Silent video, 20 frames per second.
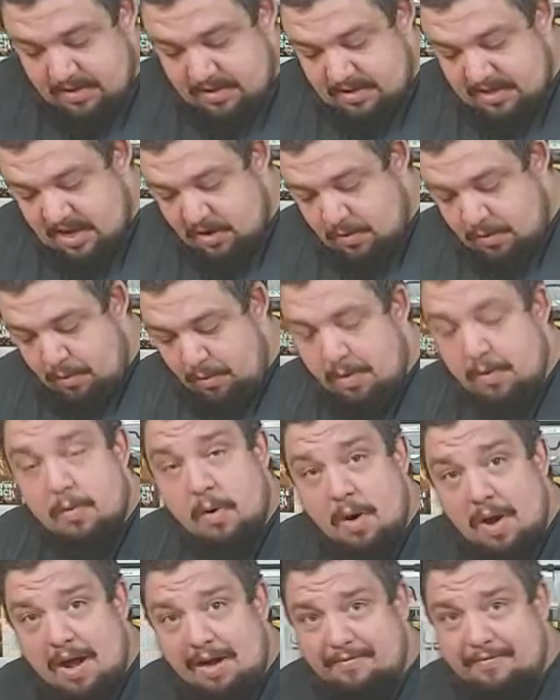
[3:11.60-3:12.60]
Now, we probably
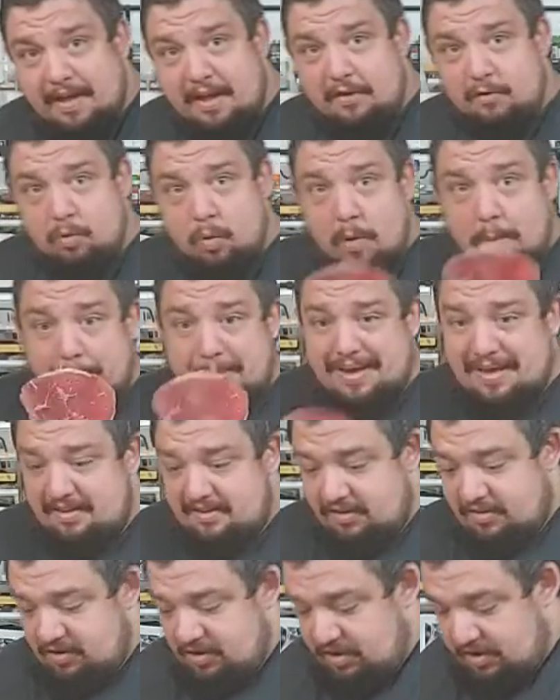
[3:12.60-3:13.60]
won't have that as one piece
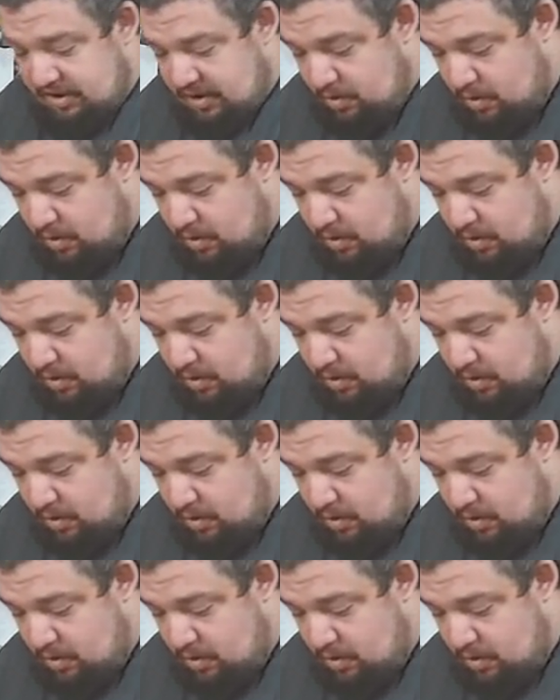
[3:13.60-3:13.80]
of jerky.